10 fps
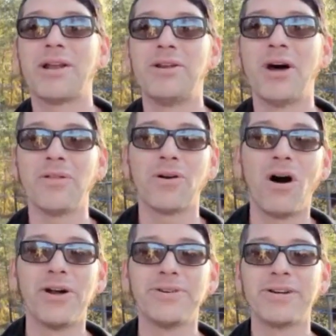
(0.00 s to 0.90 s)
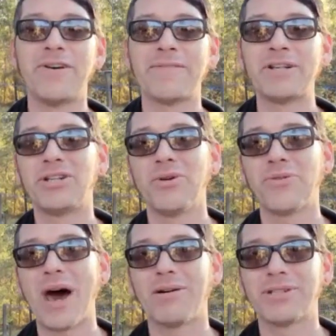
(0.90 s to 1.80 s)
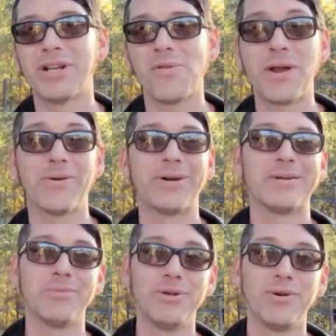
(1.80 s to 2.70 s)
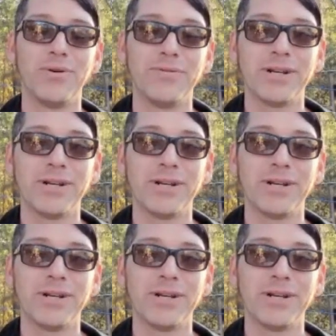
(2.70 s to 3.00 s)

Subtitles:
another 152,000 Ethereum moved